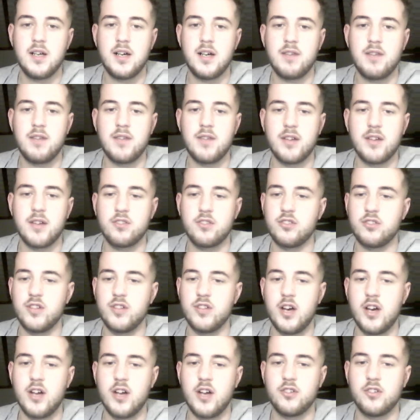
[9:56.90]
Fair,
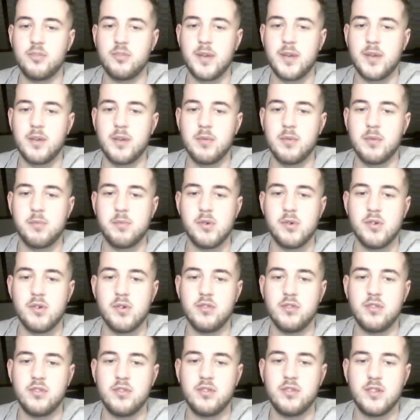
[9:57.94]
I just pick up the
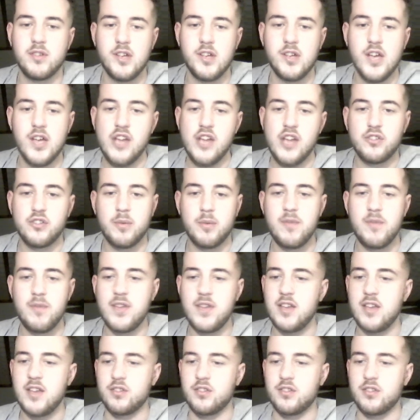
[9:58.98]
pawns. Some of these,